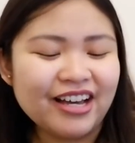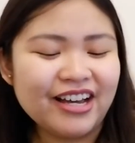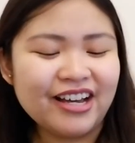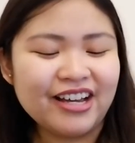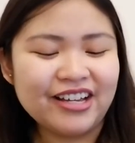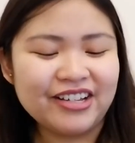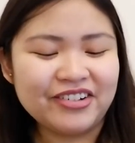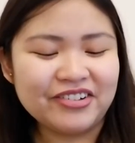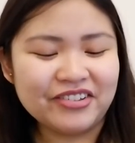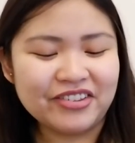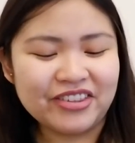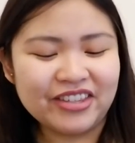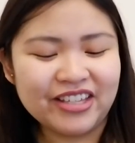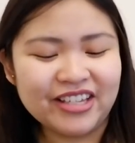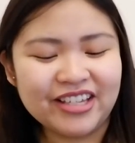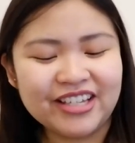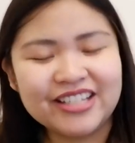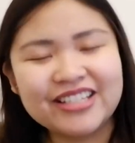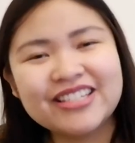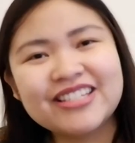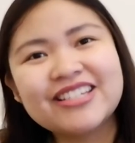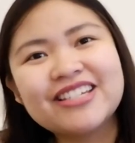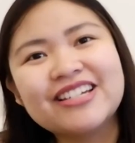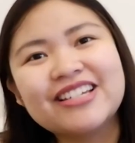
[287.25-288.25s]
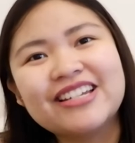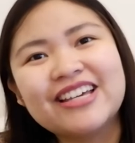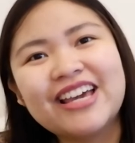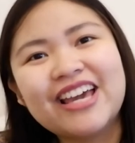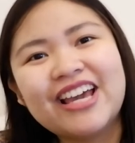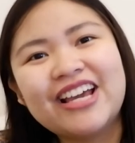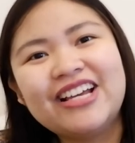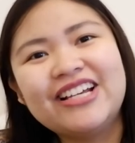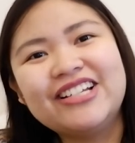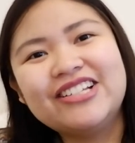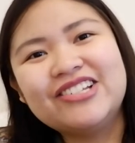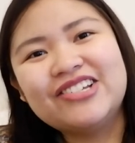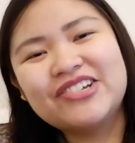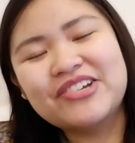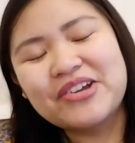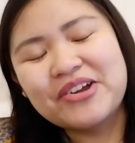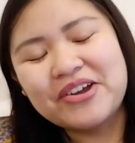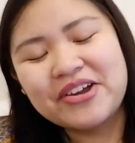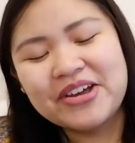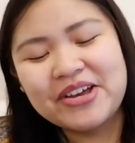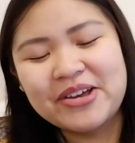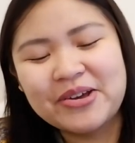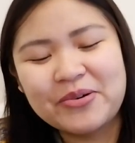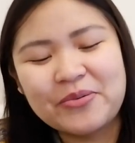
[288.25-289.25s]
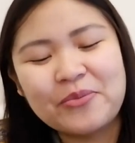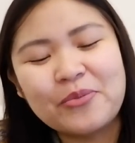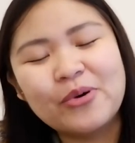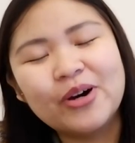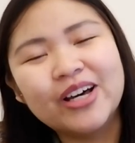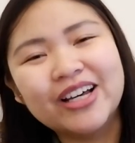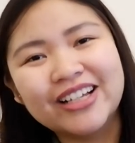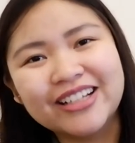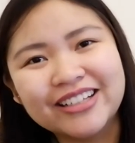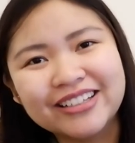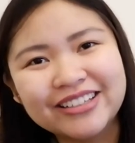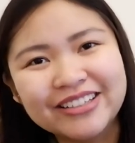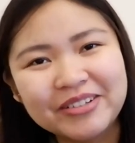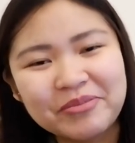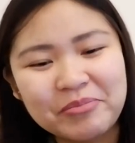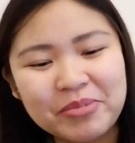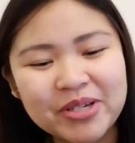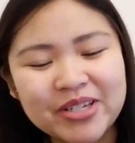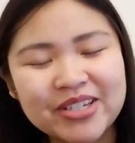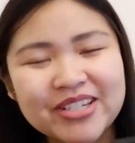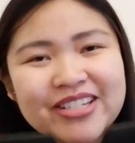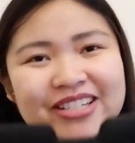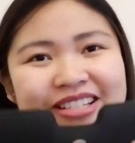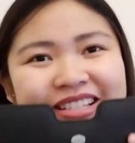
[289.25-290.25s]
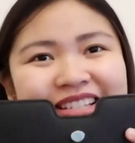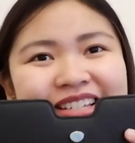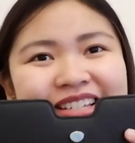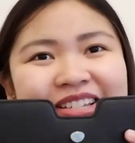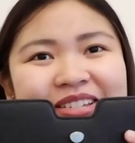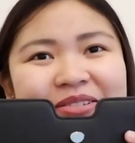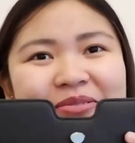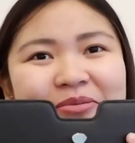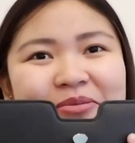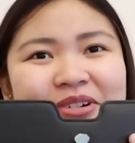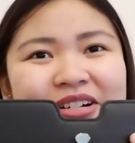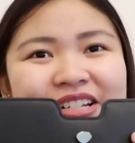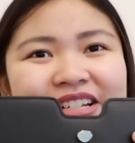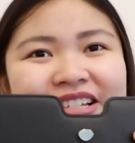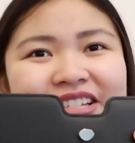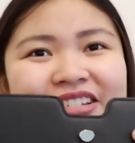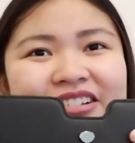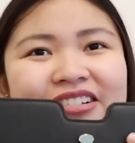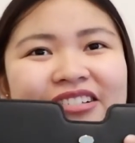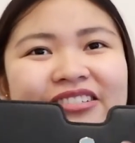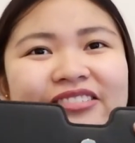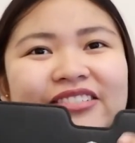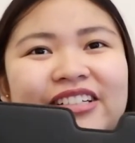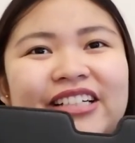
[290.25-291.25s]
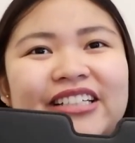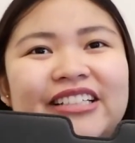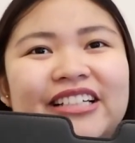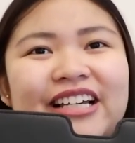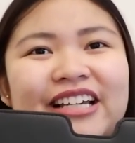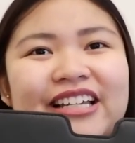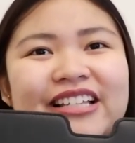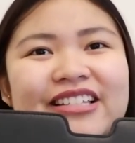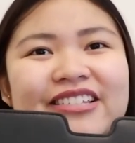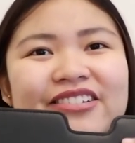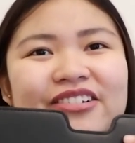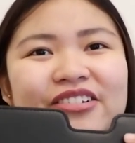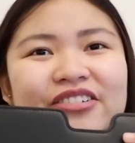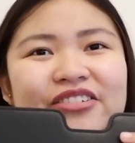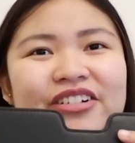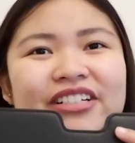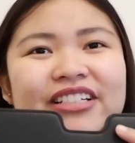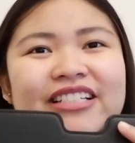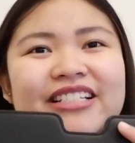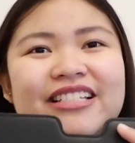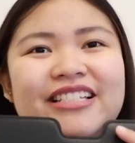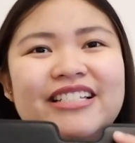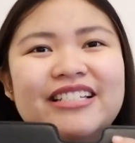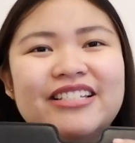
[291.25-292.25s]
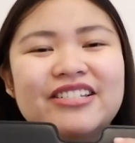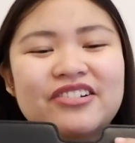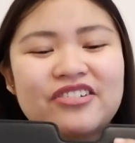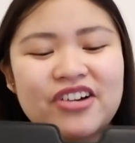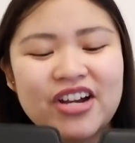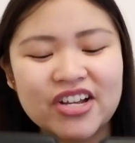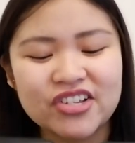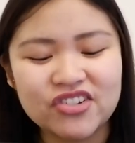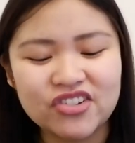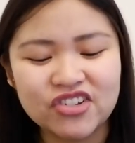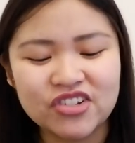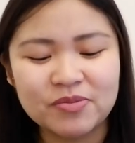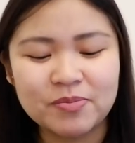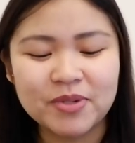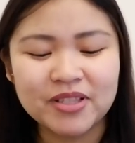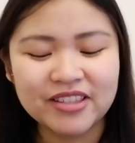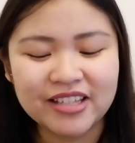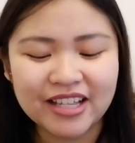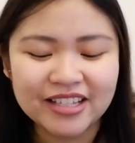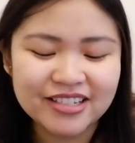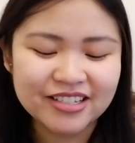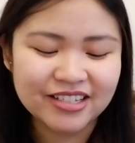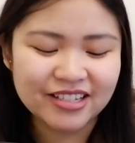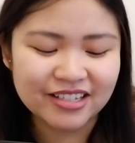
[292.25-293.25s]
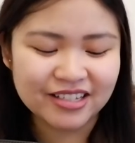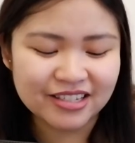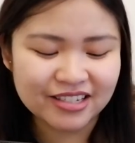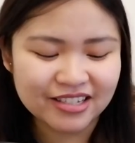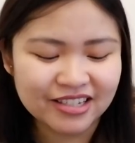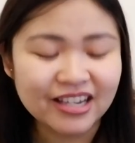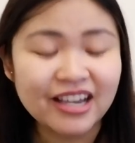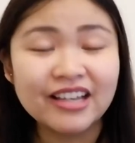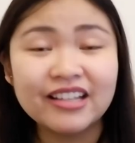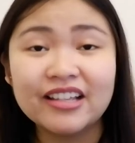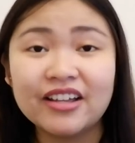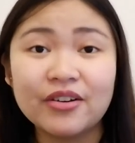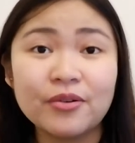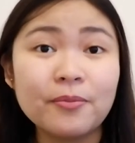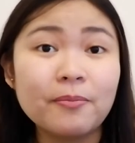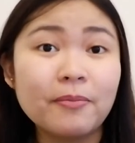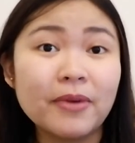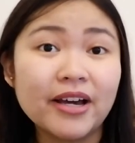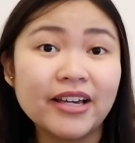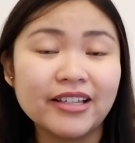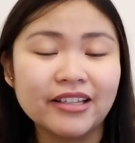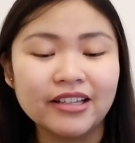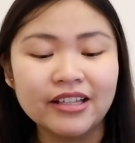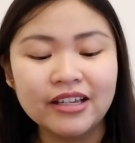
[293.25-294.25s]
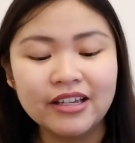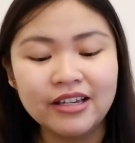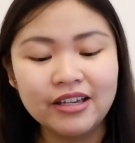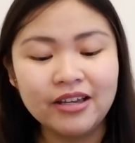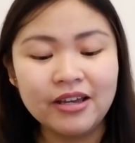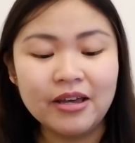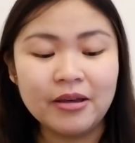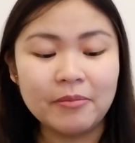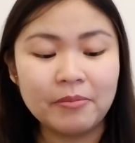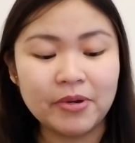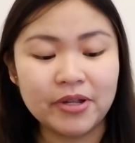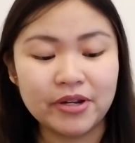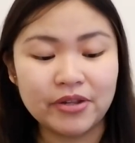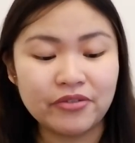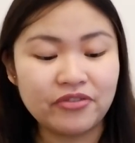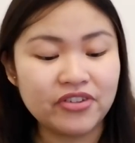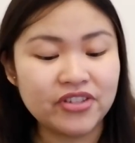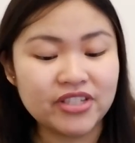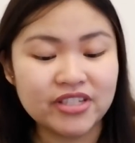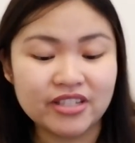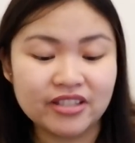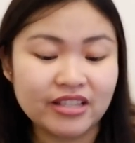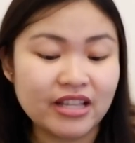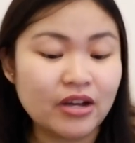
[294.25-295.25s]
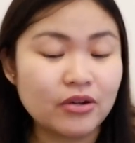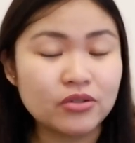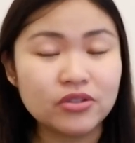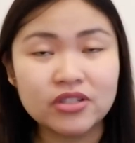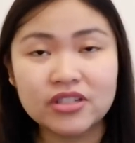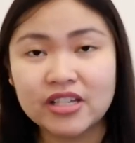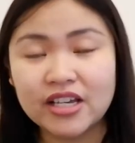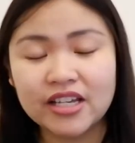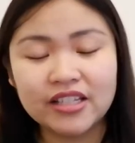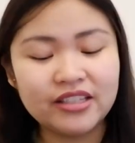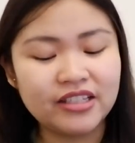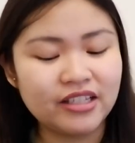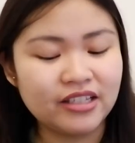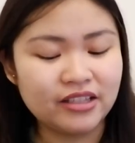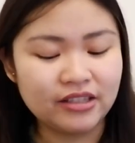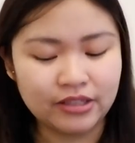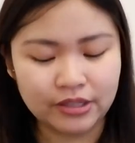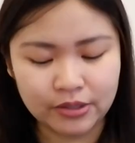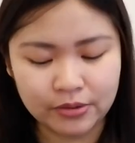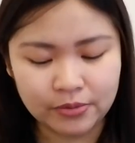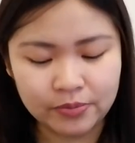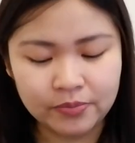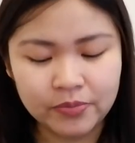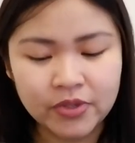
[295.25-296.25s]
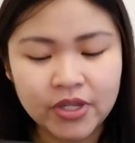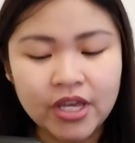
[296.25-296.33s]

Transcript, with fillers: I don't think it's gonna age well because this one is already, I can already see scratches, but that's the inside, I don't mind. But if it's on the outside, then no.